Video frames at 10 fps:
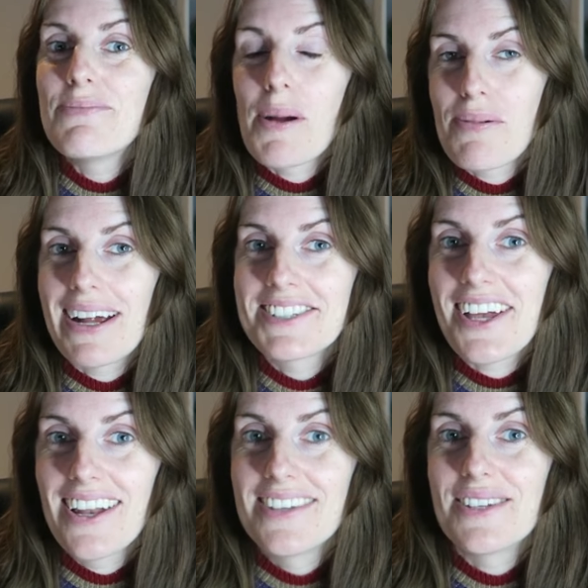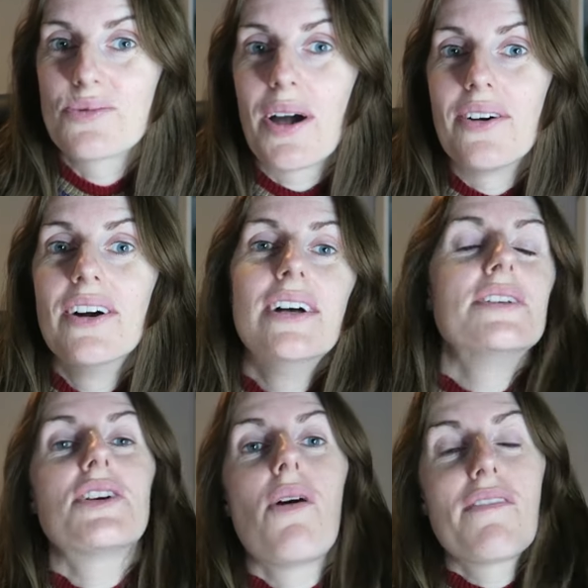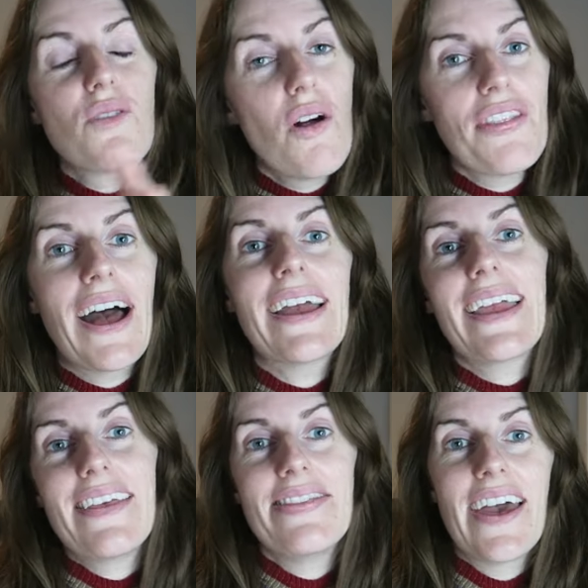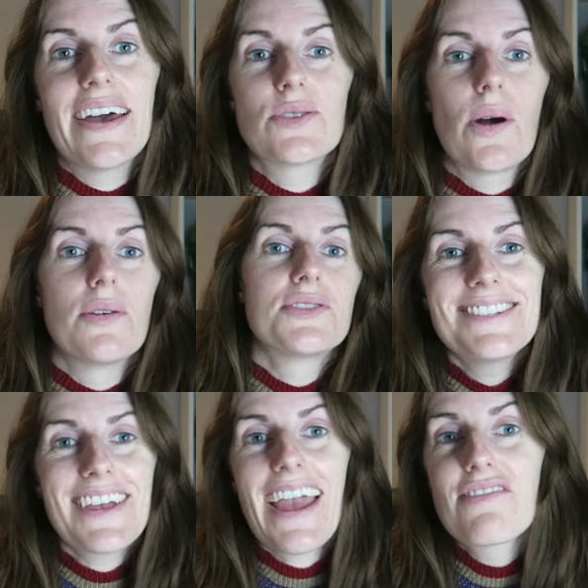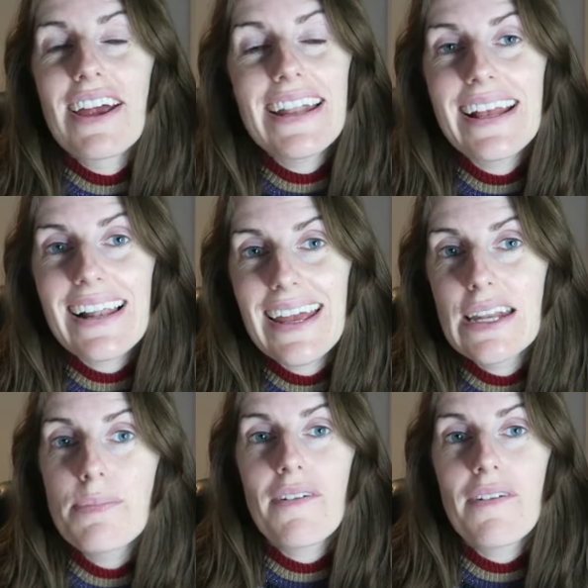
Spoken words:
is my brand colours as well. So I've got that in there as well. So get a really clean,